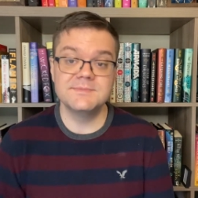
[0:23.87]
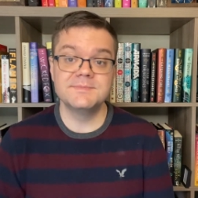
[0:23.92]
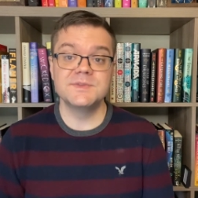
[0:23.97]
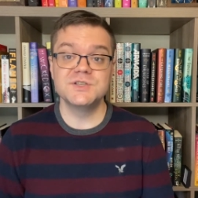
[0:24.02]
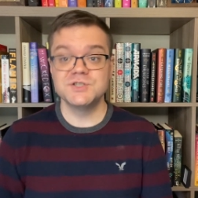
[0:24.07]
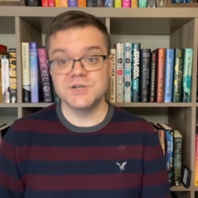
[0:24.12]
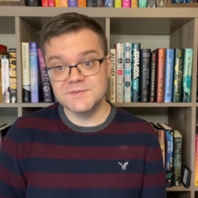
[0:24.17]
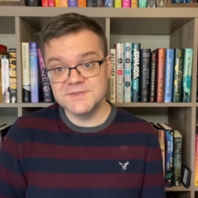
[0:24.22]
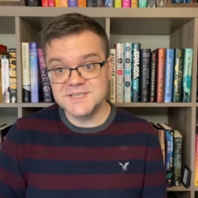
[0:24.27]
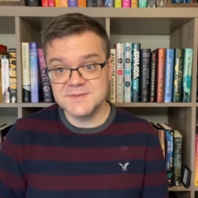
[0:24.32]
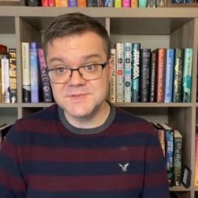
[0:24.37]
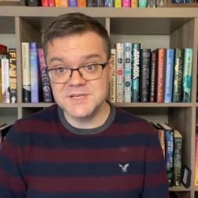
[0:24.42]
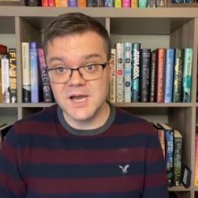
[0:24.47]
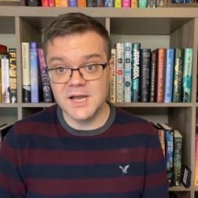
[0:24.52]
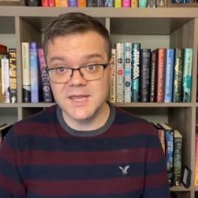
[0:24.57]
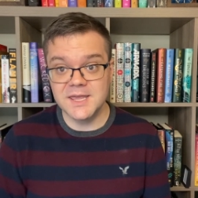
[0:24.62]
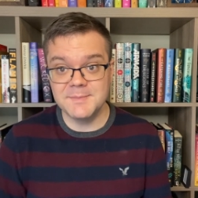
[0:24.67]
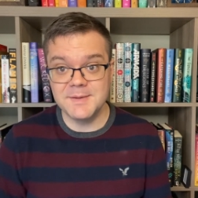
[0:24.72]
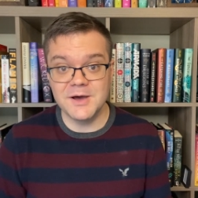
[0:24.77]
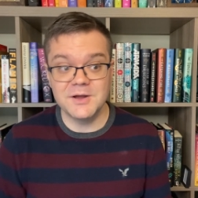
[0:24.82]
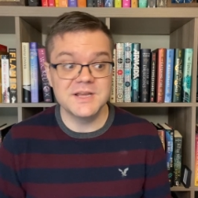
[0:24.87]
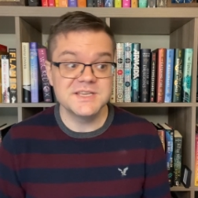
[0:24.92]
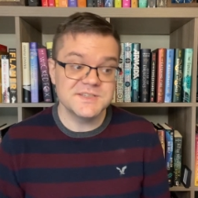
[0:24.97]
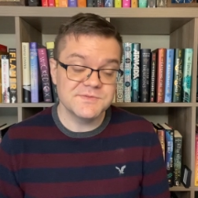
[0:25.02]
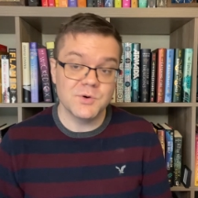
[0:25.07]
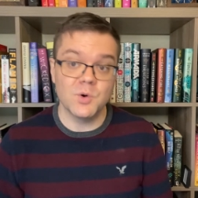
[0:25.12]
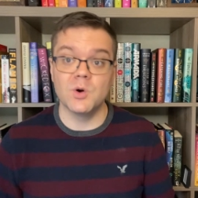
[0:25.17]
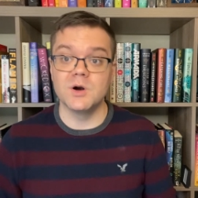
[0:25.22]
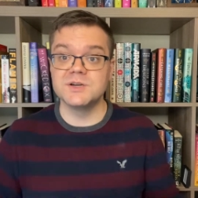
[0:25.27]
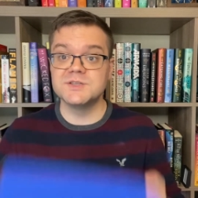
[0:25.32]
The service I'm talking about is,
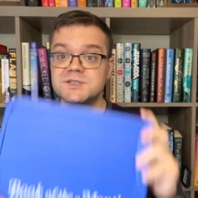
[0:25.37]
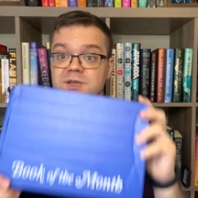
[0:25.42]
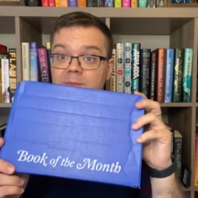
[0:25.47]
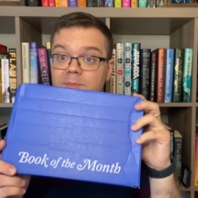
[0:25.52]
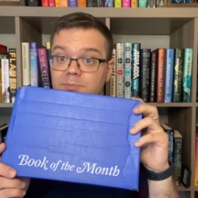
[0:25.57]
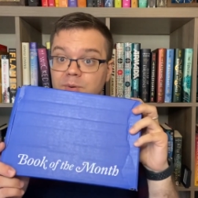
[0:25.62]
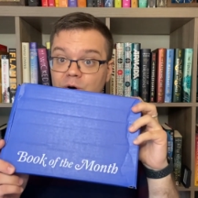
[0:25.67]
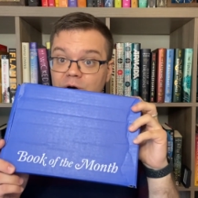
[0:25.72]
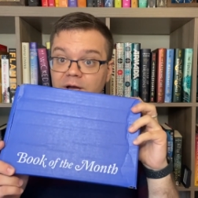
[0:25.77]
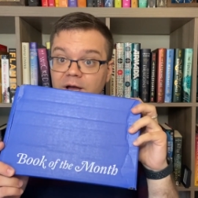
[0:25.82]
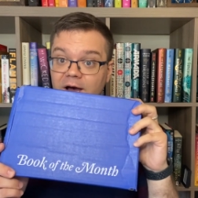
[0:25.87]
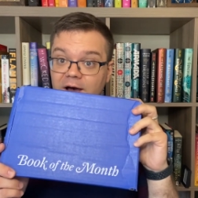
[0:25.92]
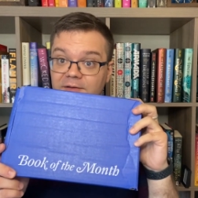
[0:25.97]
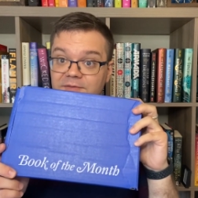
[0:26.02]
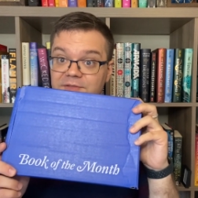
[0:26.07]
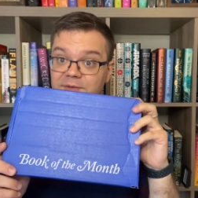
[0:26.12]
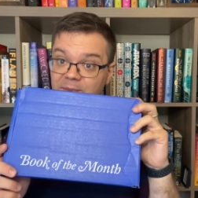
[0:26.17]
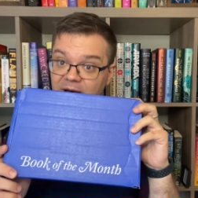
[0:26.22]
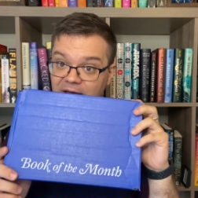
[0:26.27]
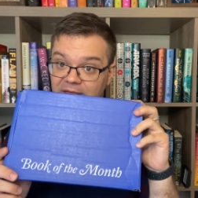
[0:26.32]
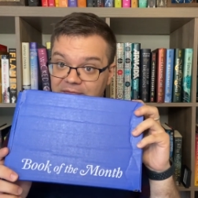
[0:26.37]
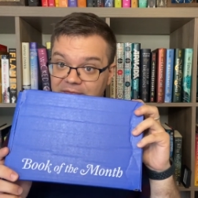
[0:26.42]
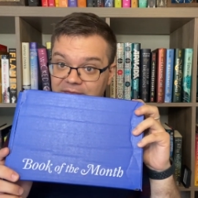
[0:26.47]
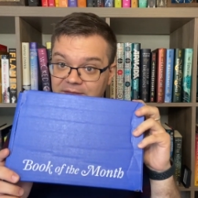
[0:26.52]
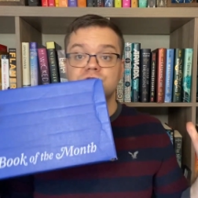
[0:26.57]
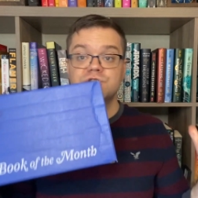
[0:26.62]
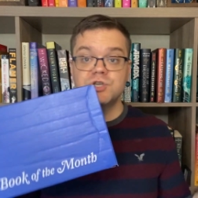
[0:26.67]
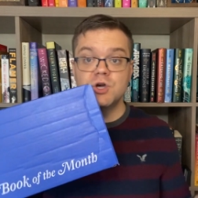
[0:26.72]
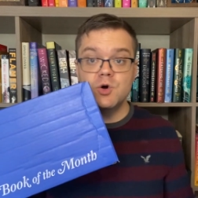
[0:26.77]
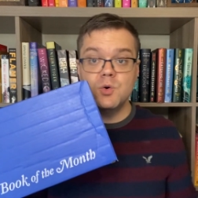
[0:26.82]
of course, Book of the Month.
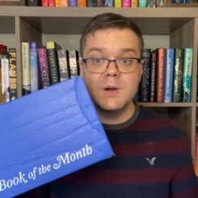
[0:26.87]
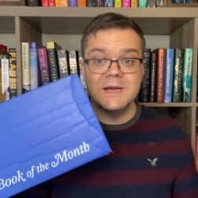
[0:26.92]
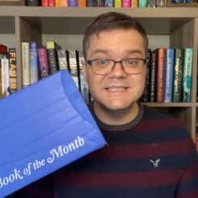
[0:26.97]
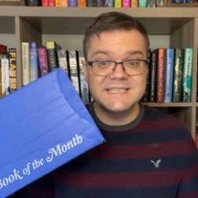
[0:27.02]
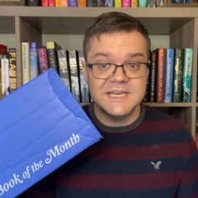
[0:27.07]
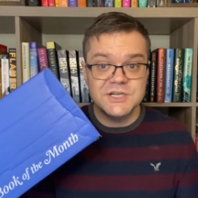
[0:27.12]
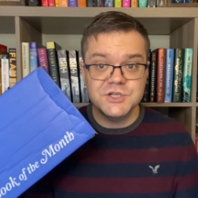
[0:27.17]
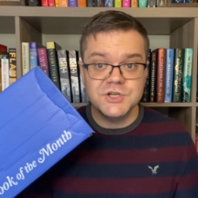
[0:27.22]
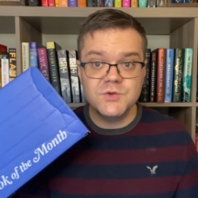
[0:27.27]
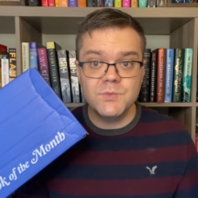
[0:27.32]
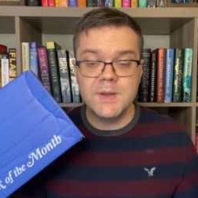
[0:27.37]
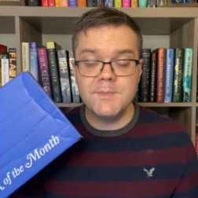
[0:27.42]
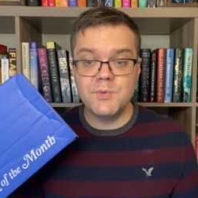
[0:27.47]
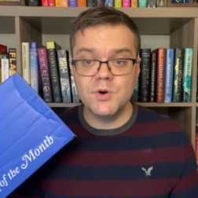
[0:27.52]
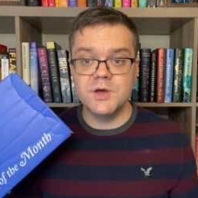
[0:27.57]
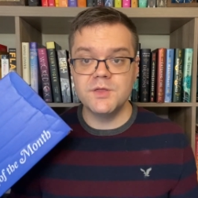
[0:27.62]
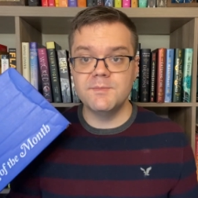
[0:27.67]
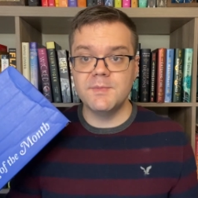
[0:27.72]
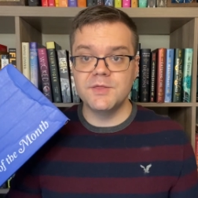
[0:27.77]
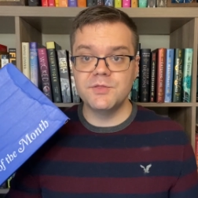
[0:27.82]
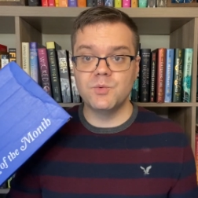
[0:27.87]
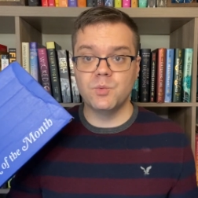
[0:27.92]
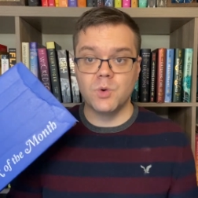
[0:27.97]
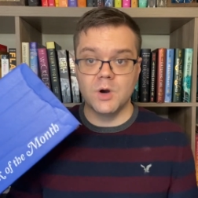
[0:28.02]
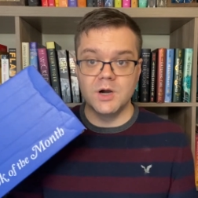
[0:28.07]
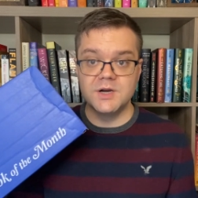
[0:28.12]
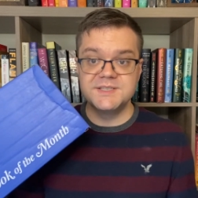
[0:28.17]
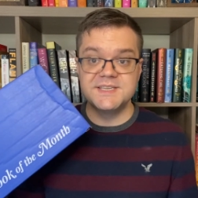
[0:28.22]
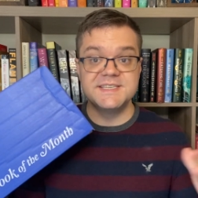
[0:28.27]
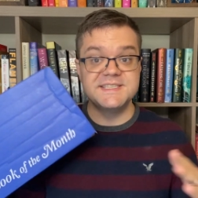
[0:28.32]
So essentially the way Book of the Month
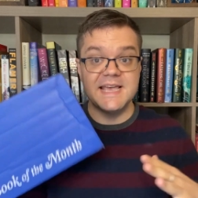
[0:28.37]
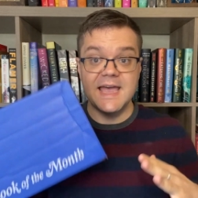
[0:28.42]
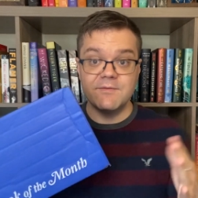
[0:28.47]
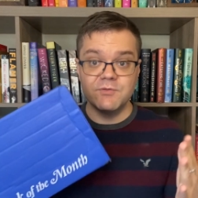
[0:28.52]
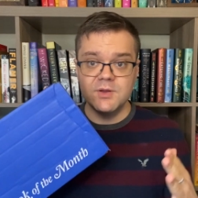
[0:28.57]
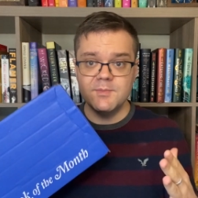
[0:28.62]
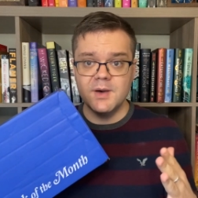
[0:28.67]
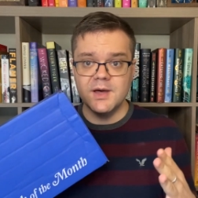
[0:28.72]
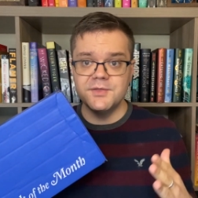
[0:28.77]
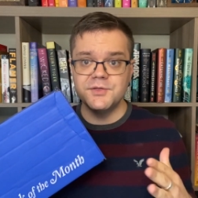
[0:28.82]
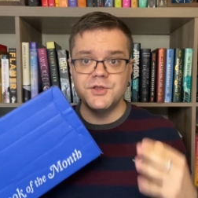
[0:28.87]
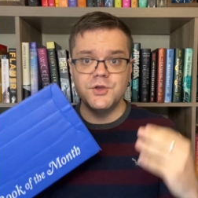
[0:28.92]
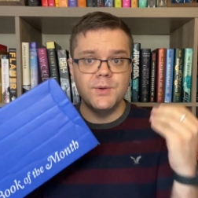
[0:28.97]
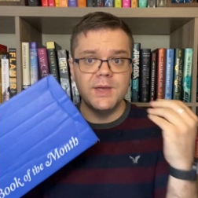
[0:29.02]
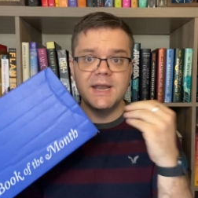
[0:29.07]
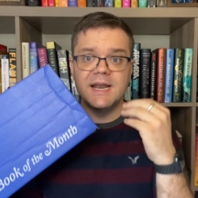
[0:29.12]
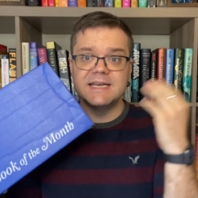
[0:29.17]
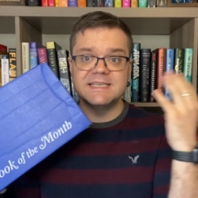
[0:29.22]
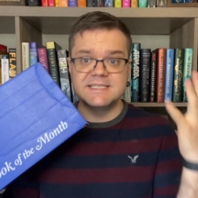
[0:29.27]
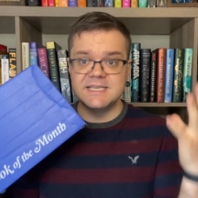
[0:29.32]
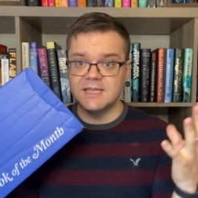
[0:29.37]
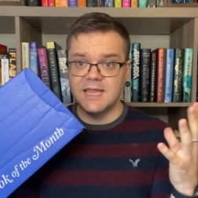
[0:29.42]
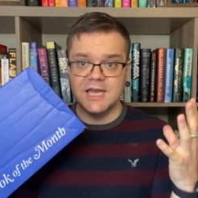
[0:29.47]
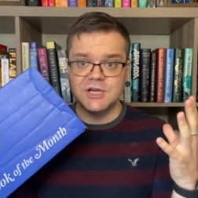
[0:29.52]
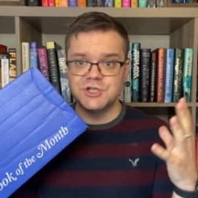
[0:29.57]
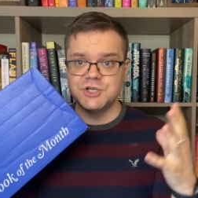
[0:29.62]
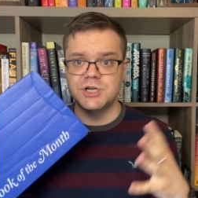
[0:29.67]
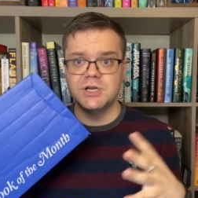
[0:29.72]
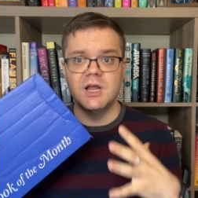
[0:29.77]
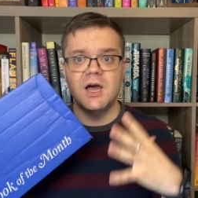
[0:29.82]
works is every month you get a
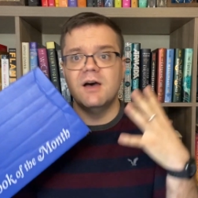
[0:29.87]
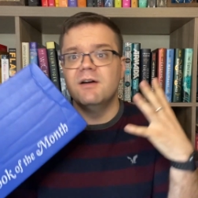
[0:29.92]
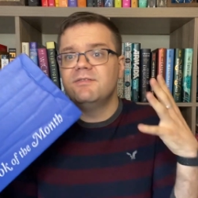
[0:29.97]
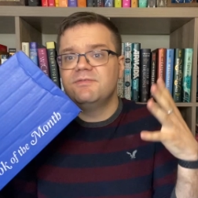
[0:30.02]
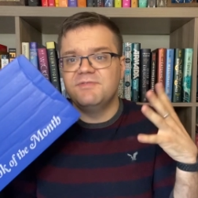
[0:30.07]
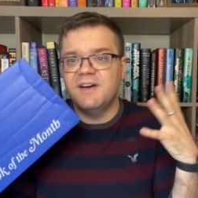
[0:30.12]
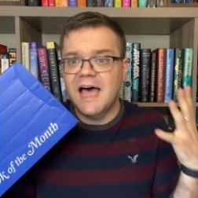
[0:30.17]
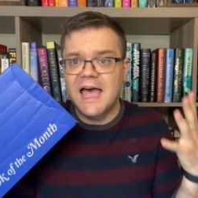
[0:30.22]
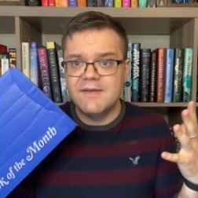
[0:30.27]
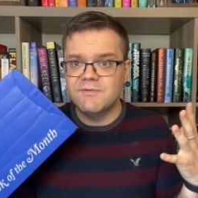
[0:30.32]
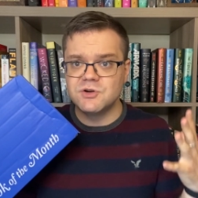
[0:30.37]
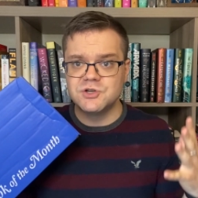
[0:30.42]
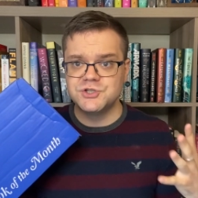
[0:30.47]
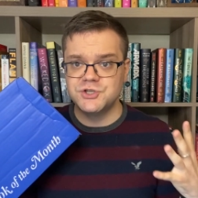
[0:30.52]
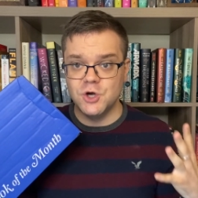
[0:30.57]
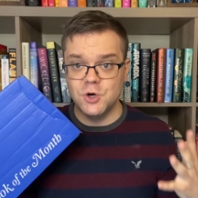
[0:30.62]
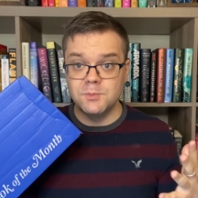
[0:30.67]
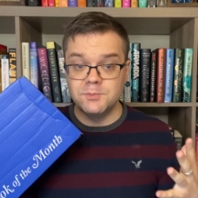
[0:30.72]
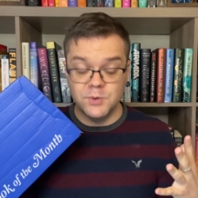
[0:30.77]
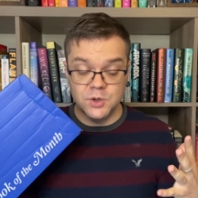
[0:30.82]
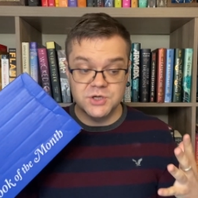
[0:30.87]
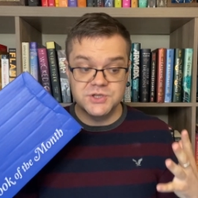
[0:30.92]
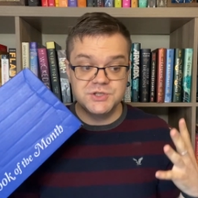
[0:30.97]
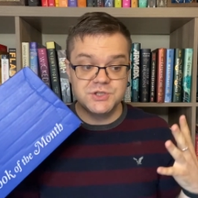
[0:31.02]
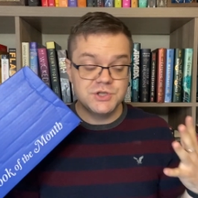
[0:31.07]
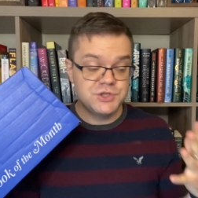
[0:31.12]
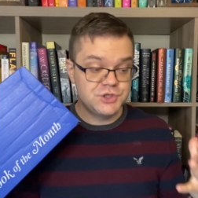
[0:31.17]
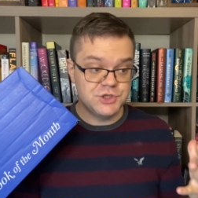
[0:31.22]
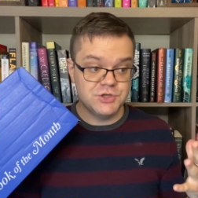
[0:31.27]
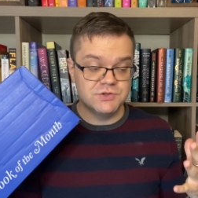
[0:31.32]
selection of 5 or so books
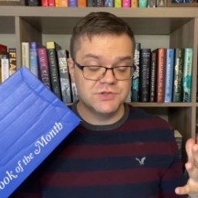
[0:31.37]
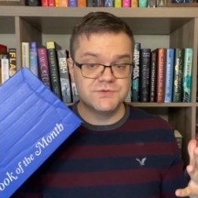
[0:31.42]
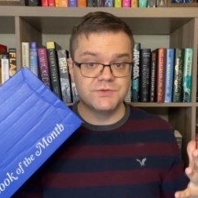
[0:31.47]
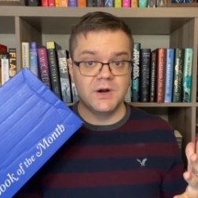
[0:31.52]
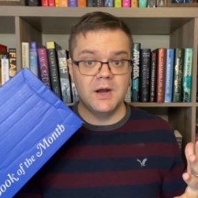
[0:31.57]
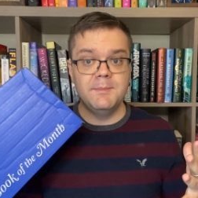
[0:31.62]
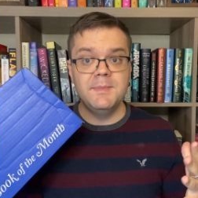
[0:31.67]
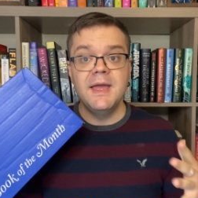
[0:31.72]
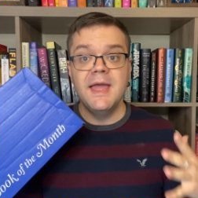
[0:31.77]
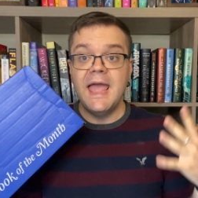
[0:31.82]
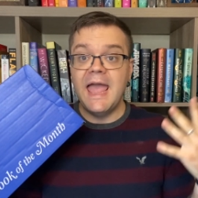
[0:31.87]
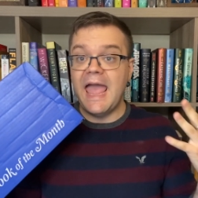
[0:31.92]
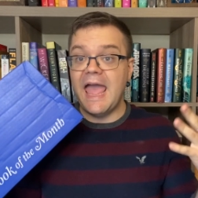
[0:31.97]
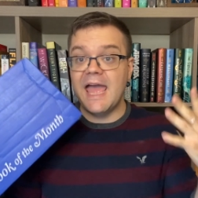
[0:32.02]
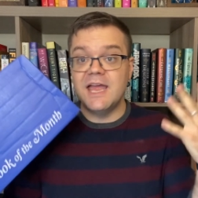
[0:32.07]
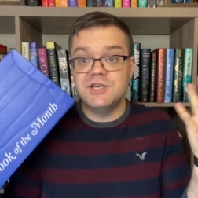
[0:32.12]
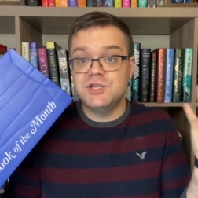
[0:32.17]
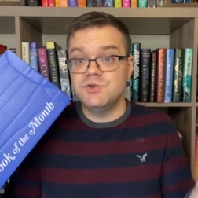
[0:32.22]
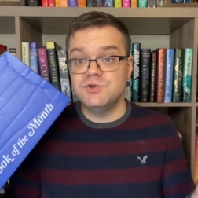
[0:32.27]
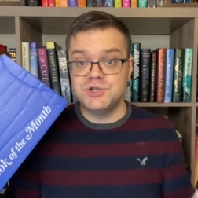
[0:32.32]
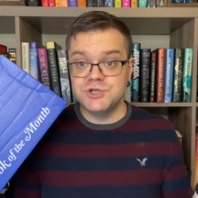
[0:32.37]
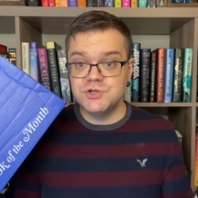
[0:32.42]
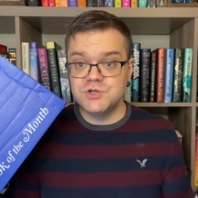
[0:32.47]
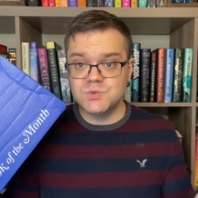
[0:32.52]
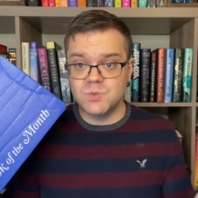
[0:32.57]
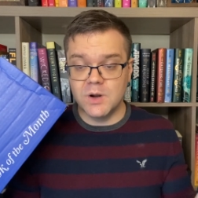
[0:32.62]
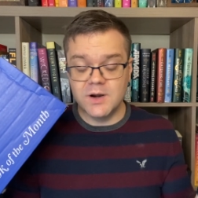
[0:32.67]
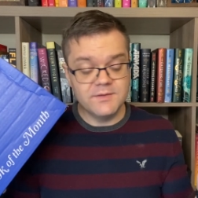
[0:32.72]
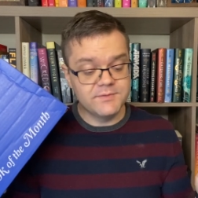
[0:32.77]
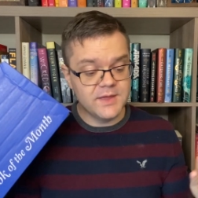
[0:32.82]
to choose from, and you
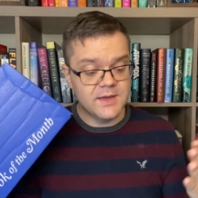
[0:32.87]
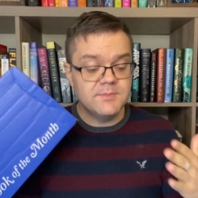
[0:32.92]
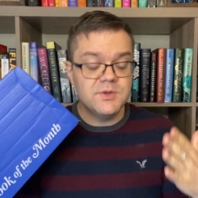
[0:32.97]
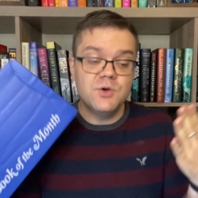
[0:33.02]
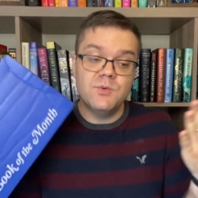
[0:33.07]
choose one of them.